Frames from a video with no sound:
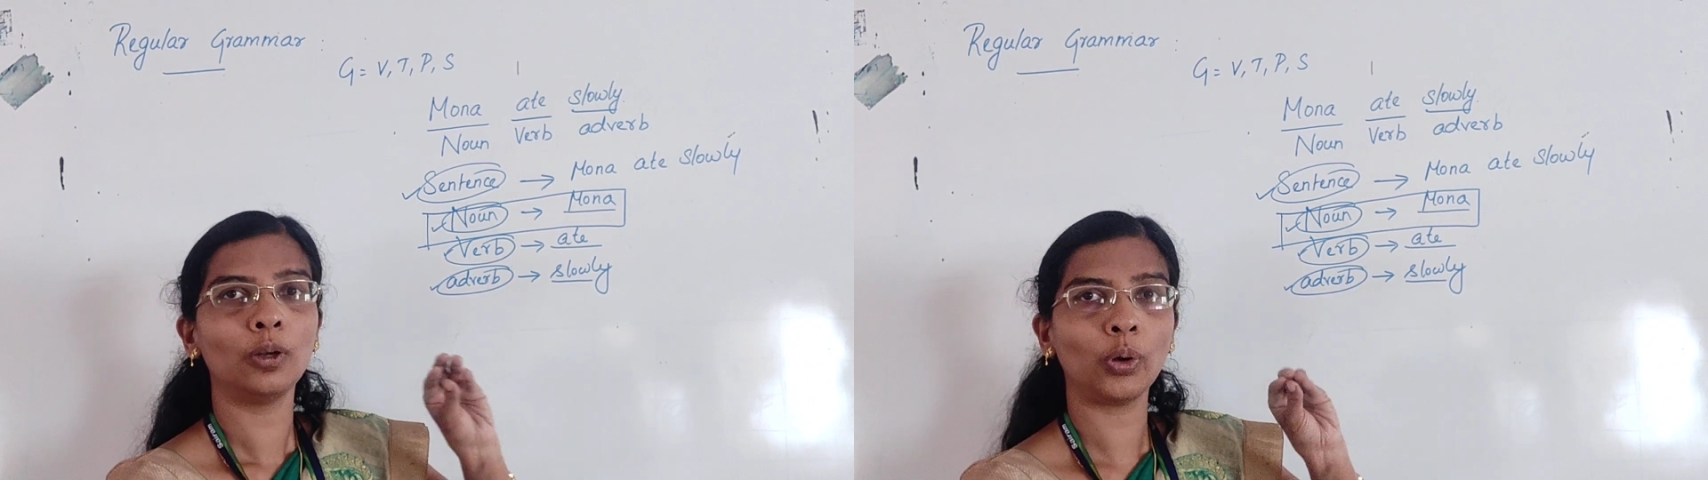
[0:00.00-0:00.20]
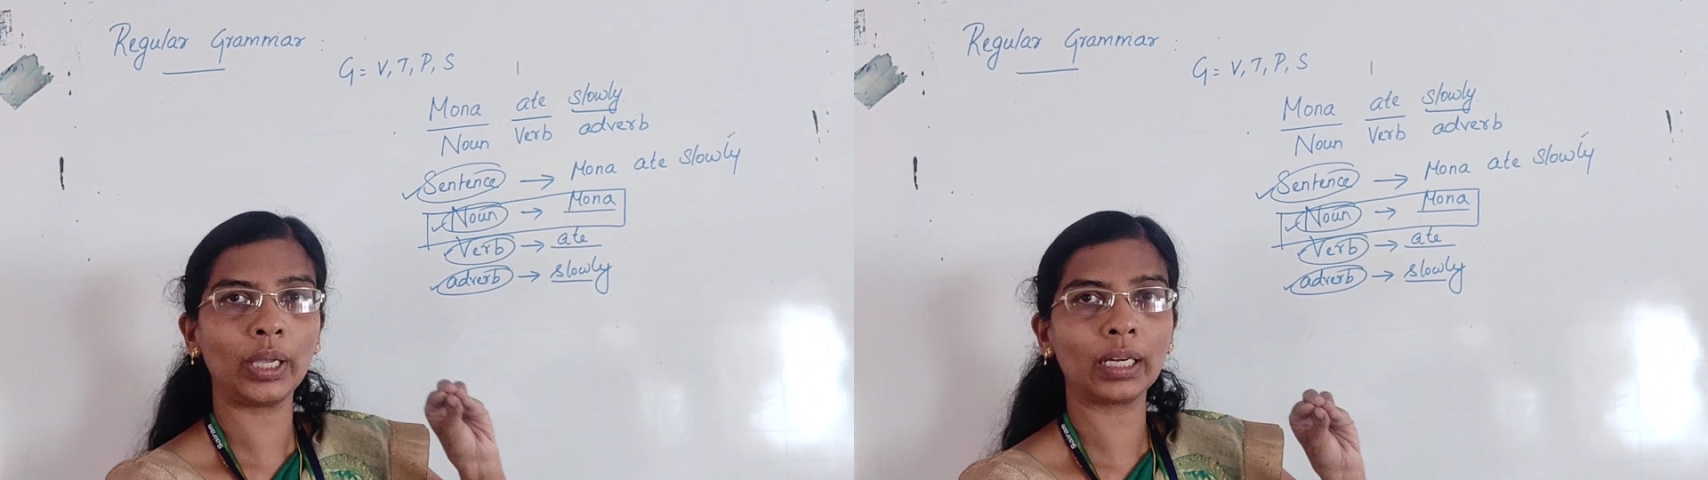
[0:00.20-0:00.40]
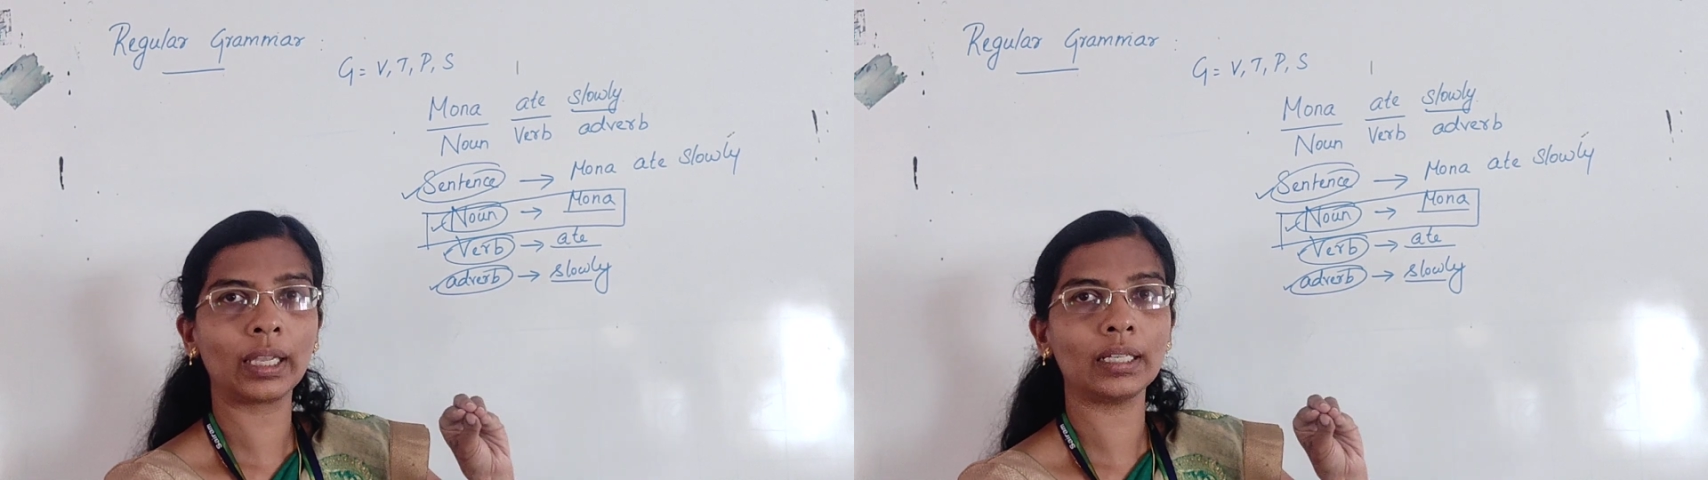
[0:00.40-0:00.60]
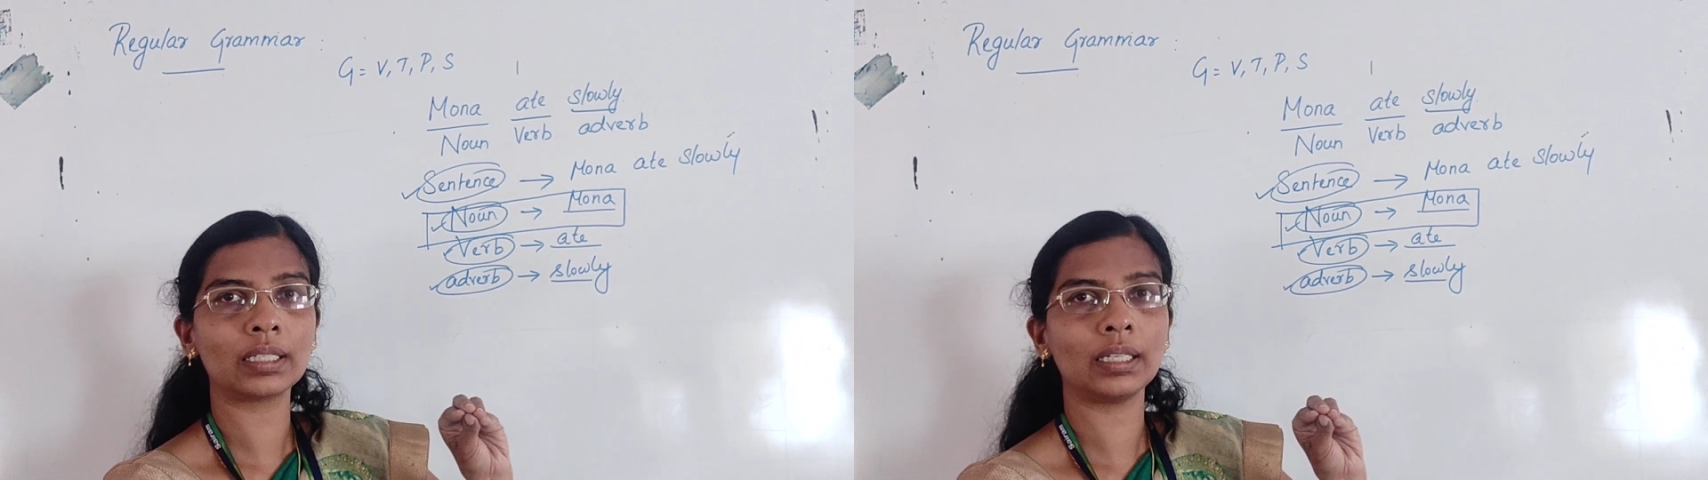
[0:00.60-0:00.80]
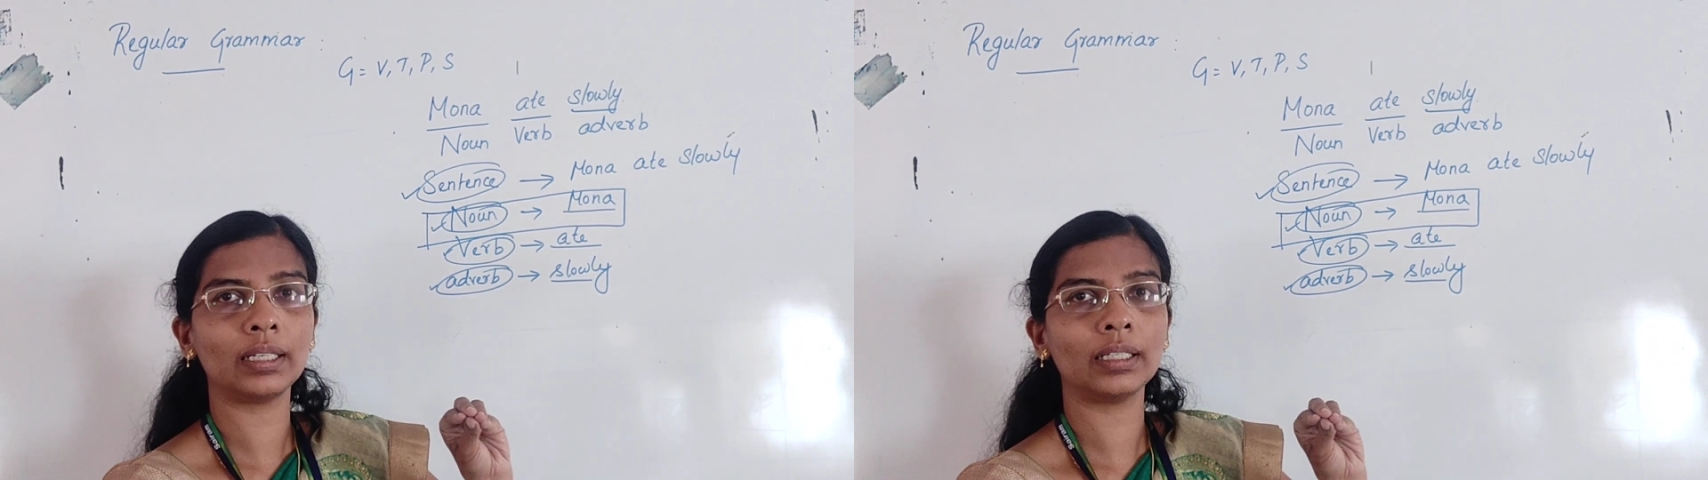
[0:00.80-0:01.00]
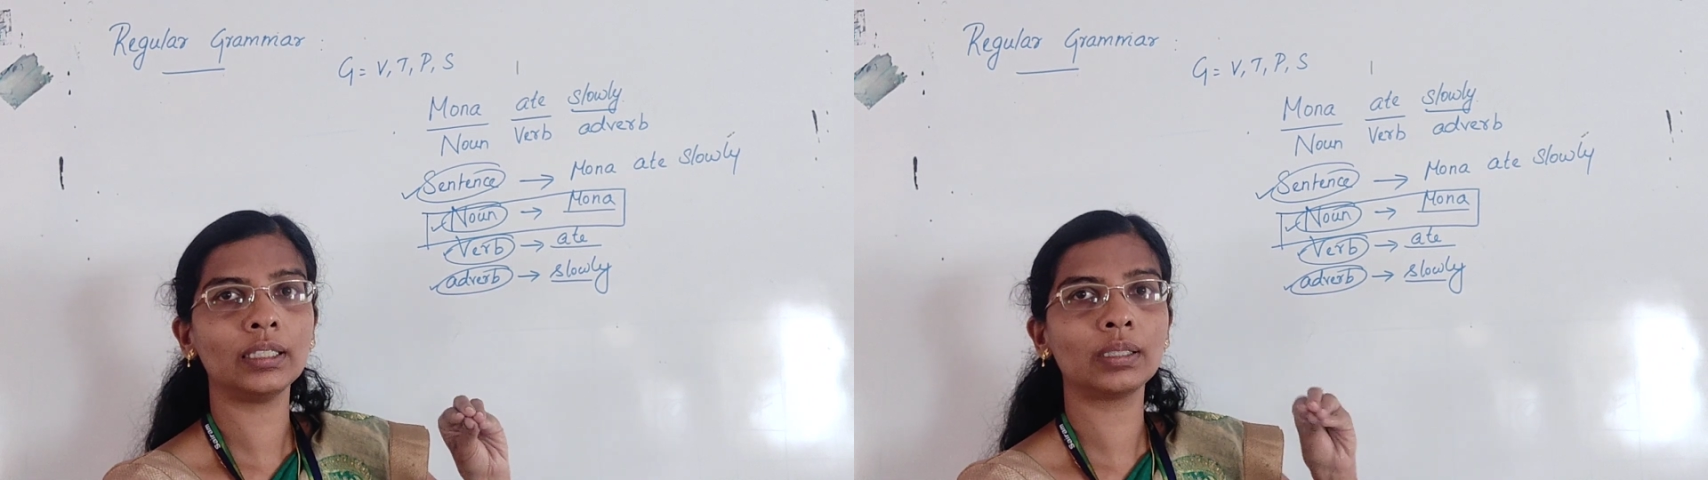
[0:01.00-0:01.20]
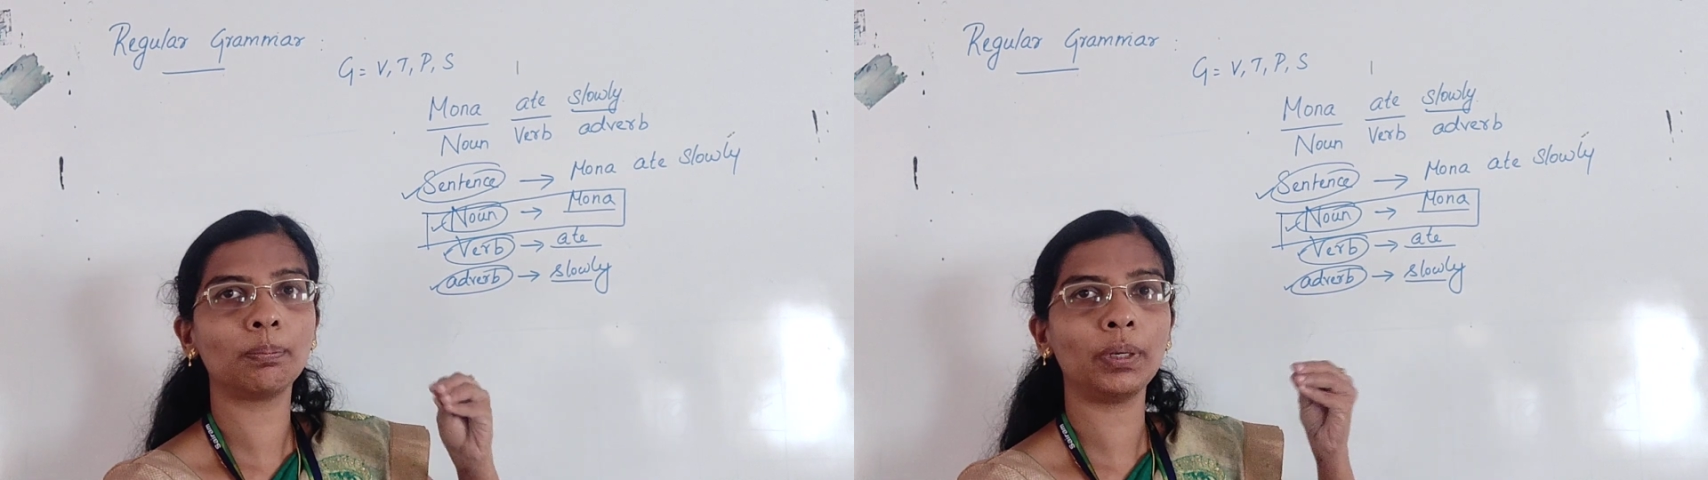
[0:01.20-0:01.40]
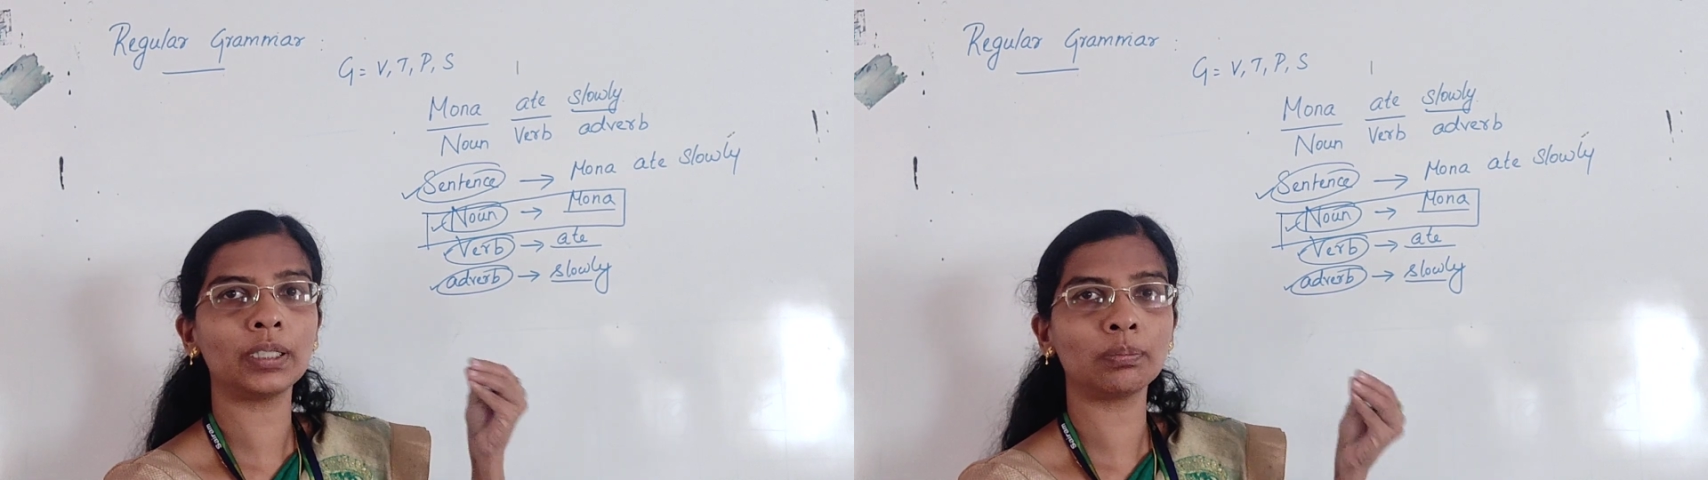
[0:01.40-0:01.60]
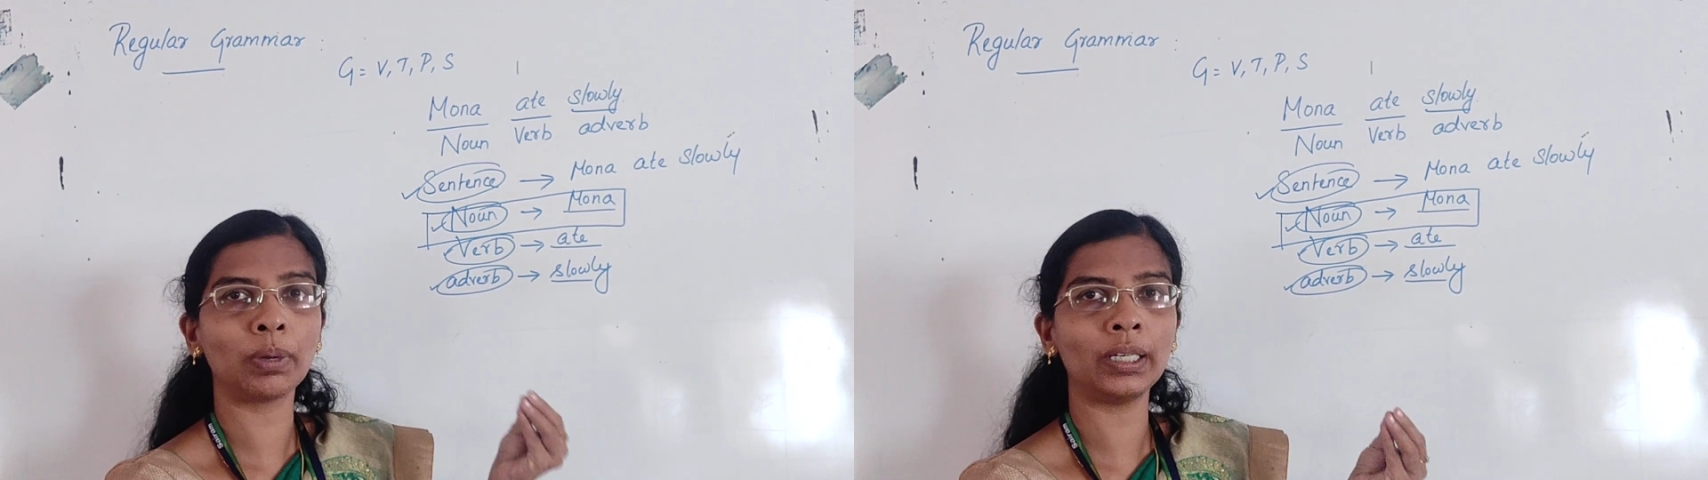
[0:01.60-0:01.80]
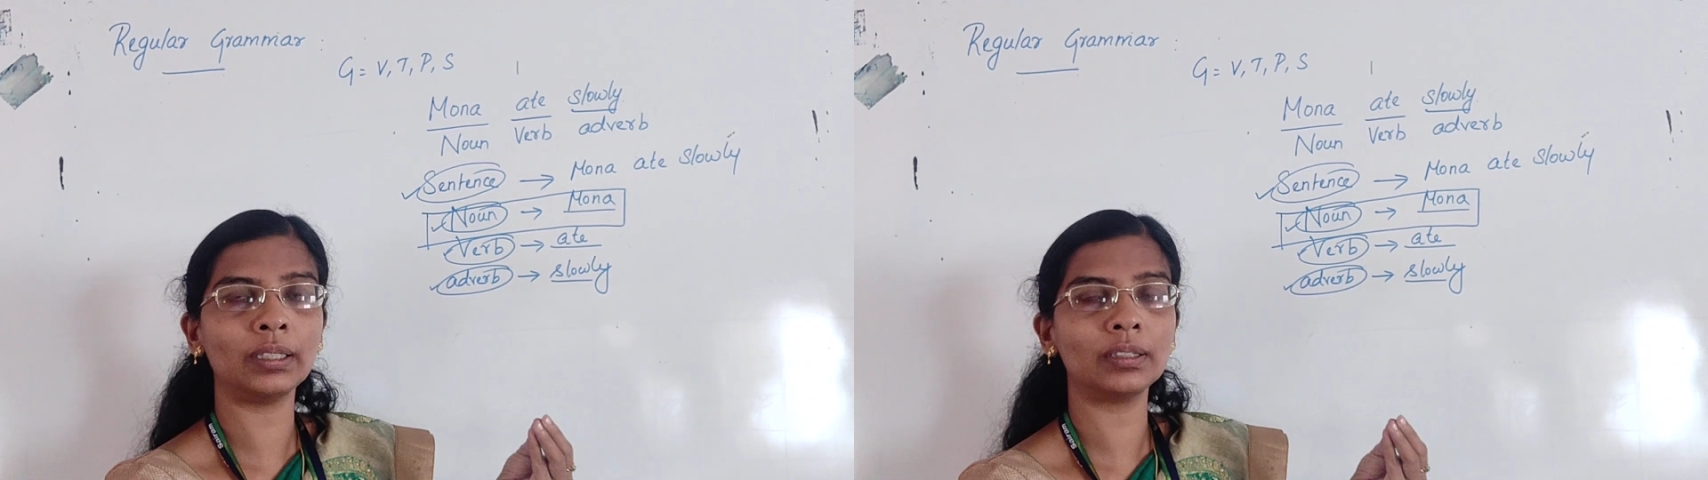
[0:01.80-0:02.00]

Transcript: lowercase letters plus my